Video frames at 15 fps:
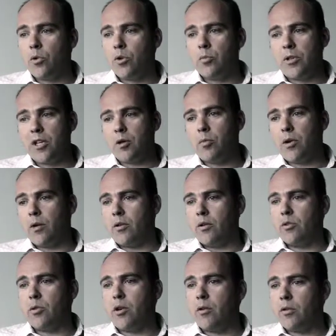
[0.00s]
brought picopower
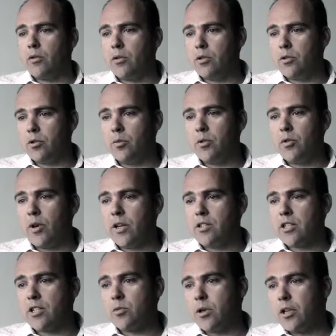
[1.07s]
to our 32-bit
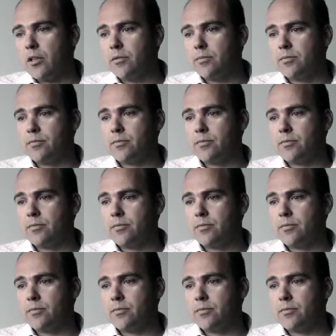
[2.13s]
range as well.